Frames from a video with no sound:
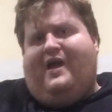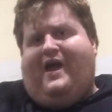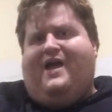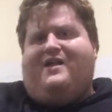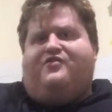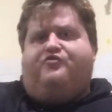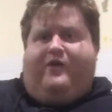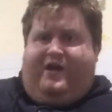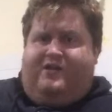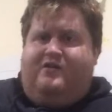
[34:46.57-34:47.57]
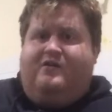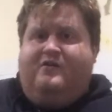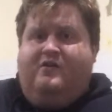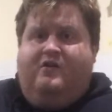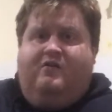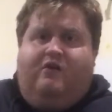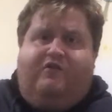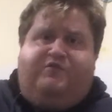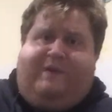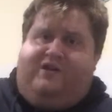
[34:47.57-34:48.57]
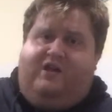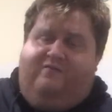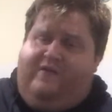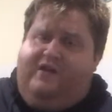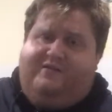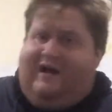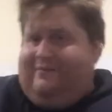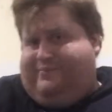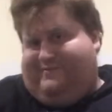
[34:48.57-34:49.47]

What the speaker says: had a trend of smashing things up.